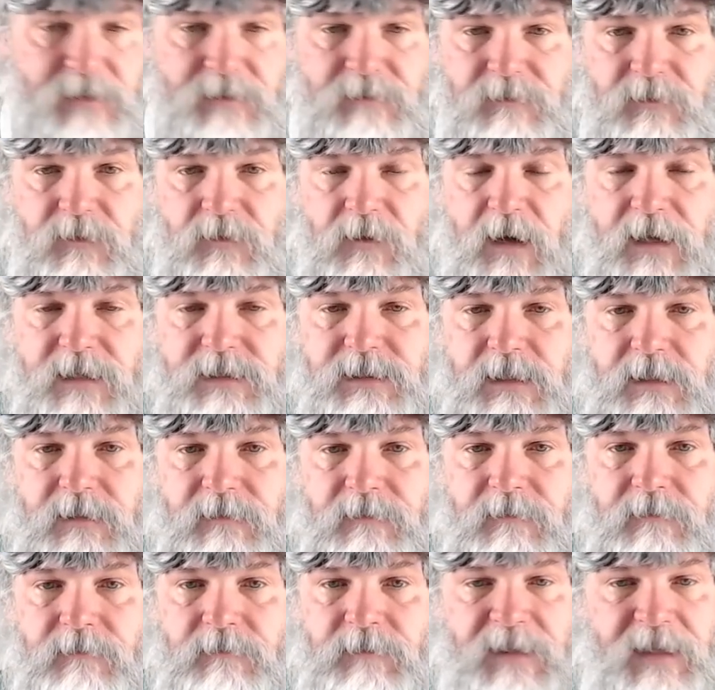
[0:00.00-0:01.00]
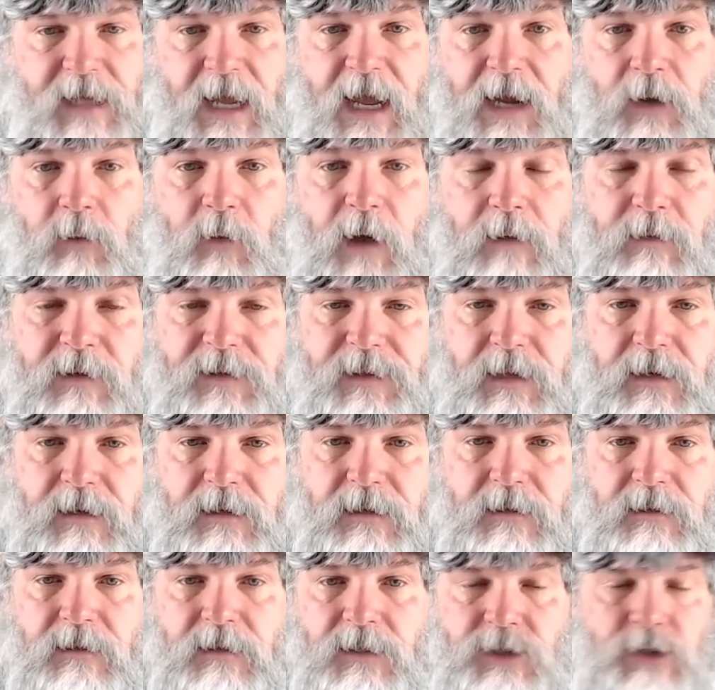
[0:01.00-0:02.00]
crazy, but they got away with it.
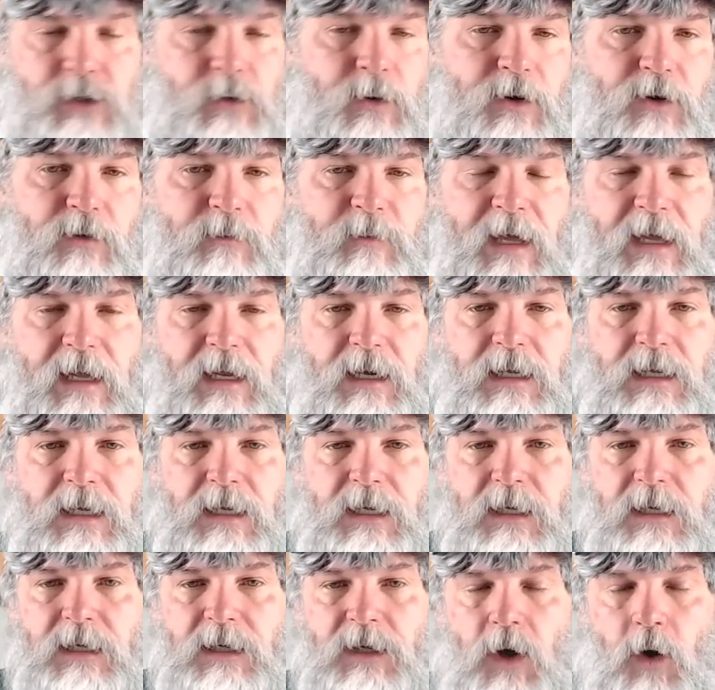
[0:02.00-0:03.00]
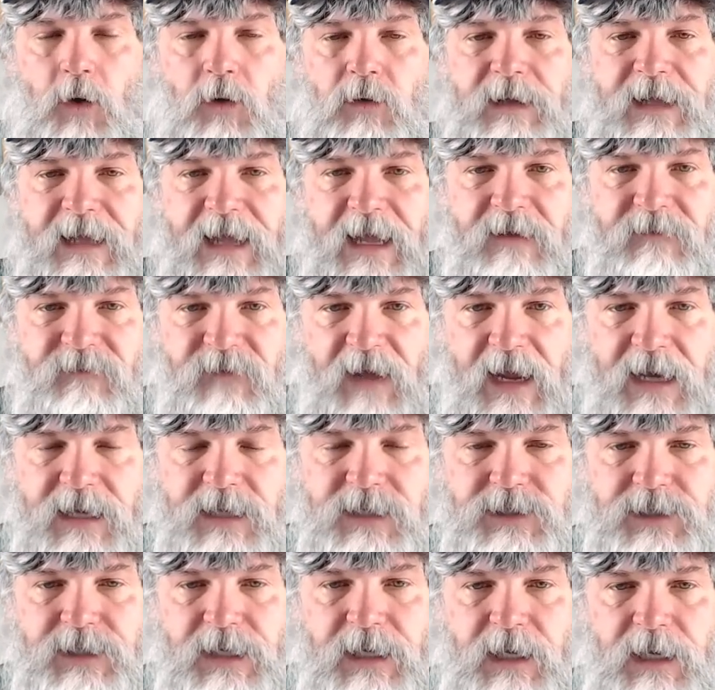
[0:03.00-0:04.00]
200 million, only
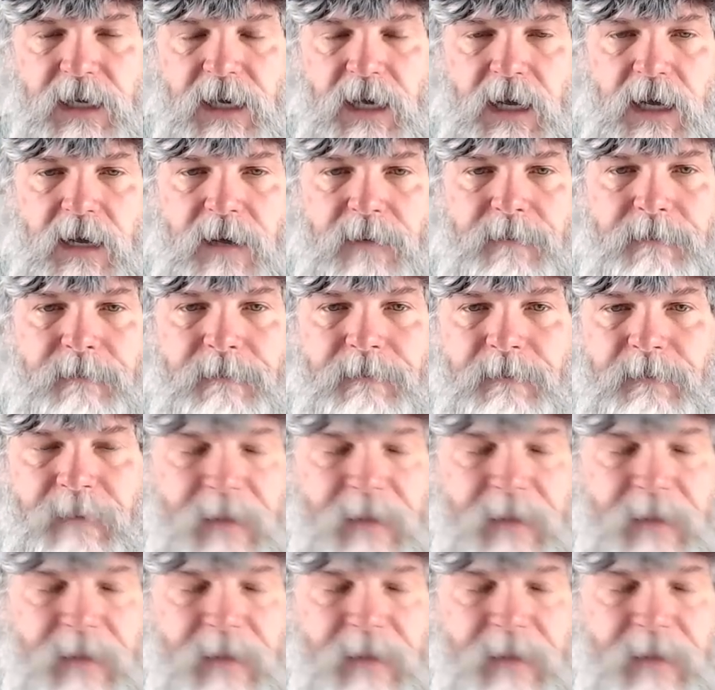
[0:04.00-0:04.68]
advantaging. Um, now,